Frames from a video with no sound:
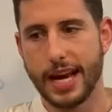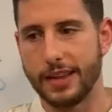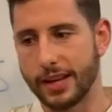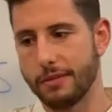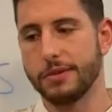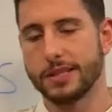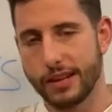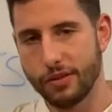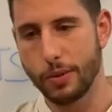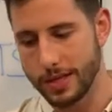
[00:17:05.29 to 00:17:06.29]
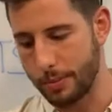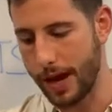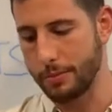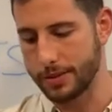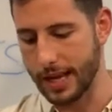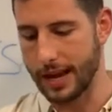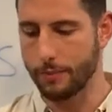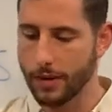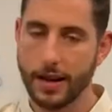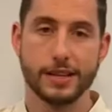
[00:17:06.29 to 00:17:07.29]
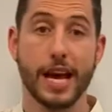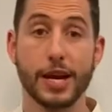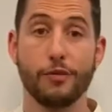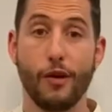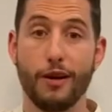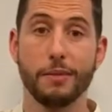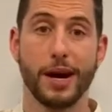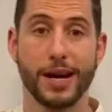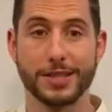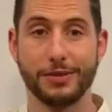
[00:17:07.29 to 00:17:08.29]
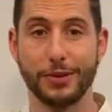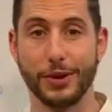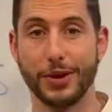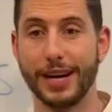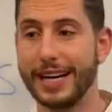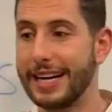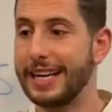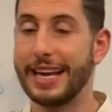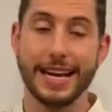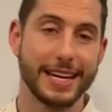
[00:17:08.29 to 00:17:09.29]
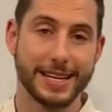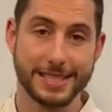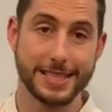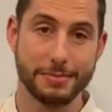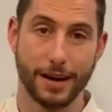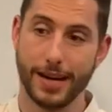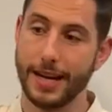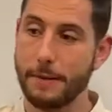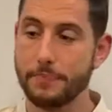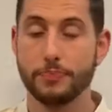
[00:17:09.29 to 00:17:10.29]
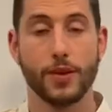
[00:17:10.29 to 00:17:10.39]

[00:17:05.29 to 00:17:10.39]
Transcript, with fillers: and the government is giving you a piece of paper saying, "Thank you very much for lending us this money.